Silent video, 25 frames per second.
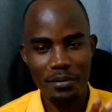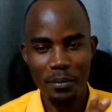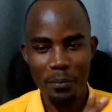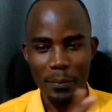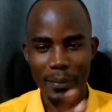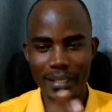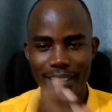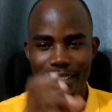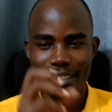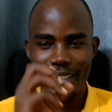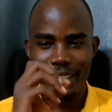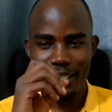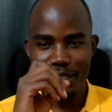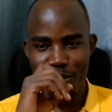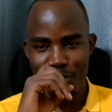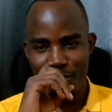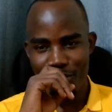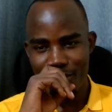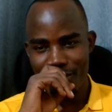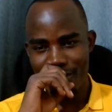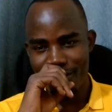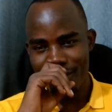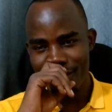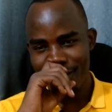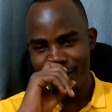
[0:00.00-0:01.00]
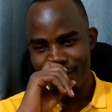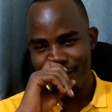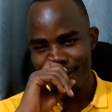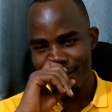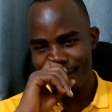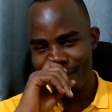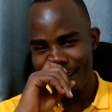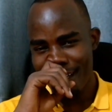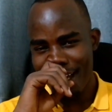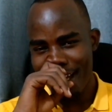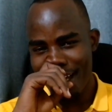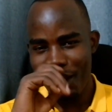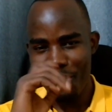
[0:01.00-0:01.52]
But now,
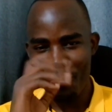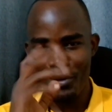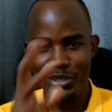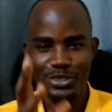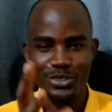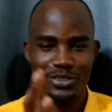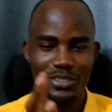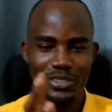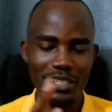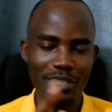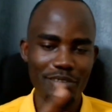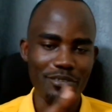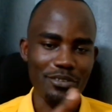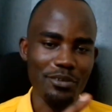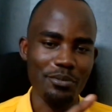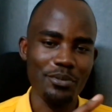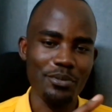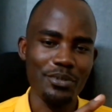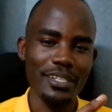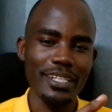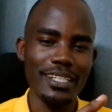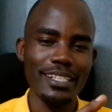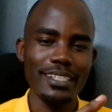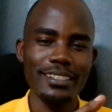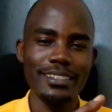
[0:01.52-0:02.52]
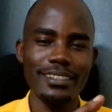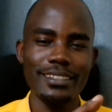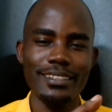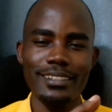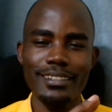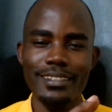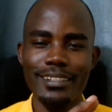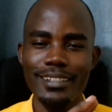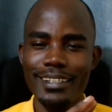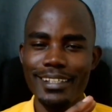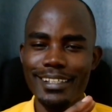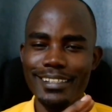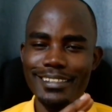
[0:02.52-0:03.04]
I want to hear from you guys.
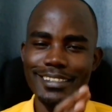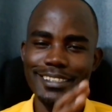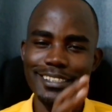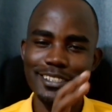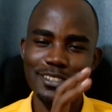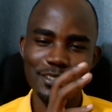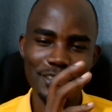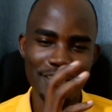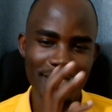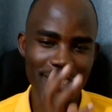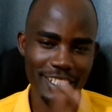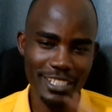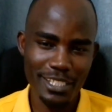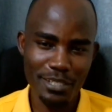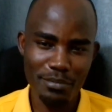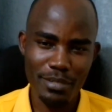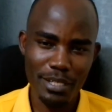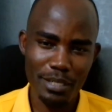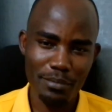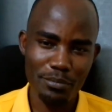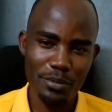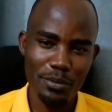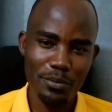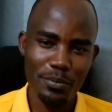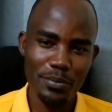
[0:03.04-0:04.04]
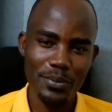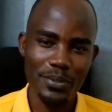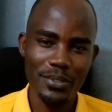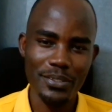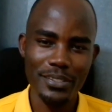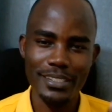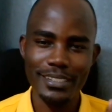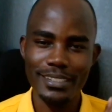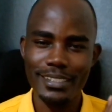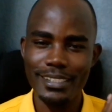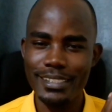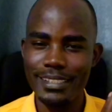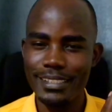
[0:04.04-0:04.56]
Is this your dream laptop, or
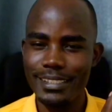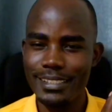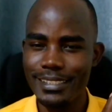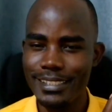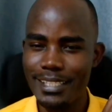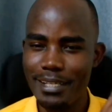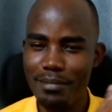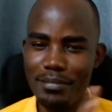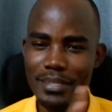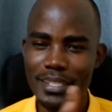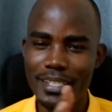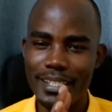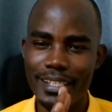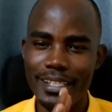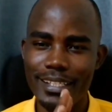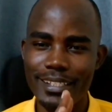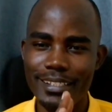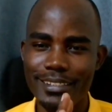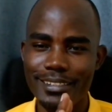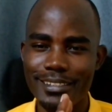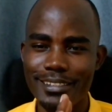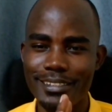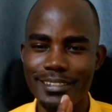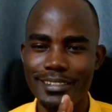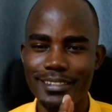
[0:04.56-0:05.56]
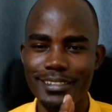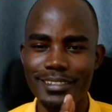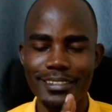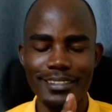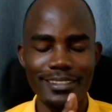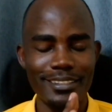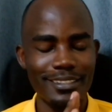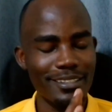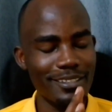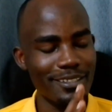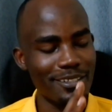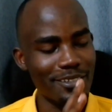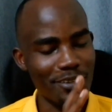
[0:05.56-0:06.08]
if there's something else
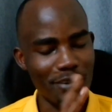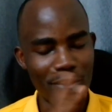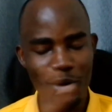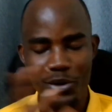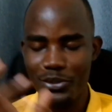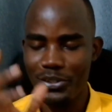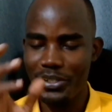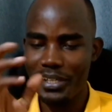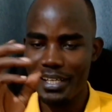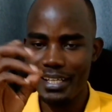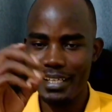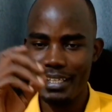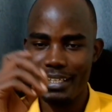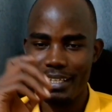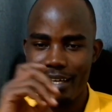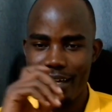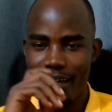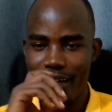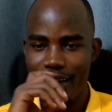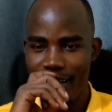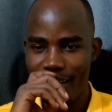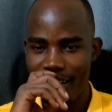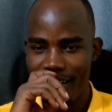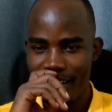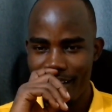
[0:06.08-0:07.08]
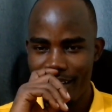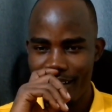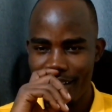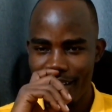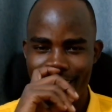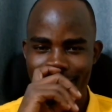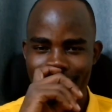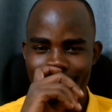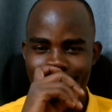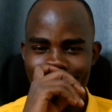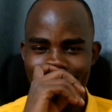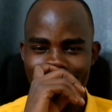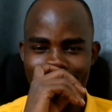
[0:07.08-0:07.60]
on your radar?
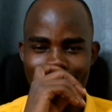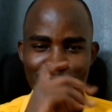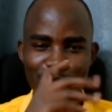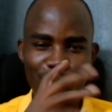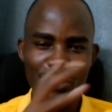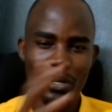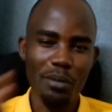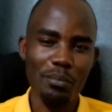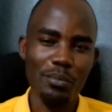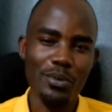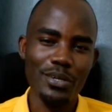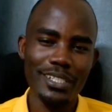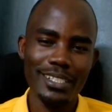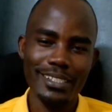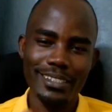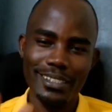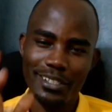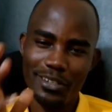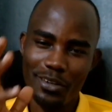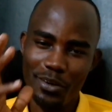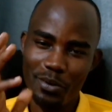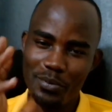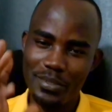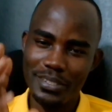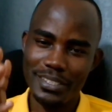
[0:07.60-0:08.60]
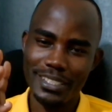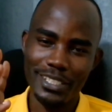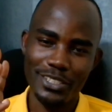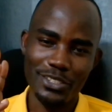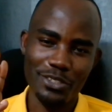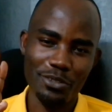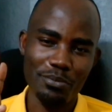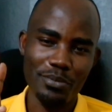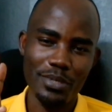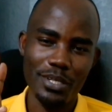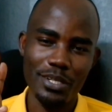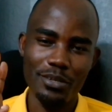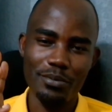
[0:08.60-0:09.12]
Let's talk about it in the comment
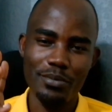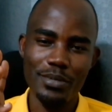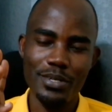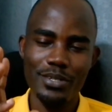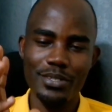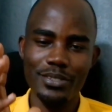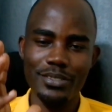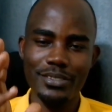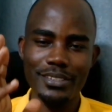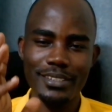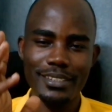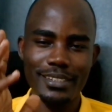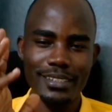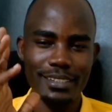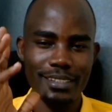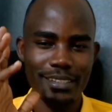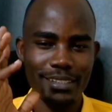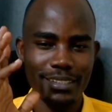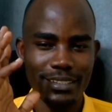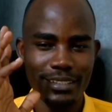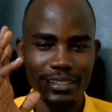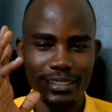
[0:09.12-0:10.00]
section below, because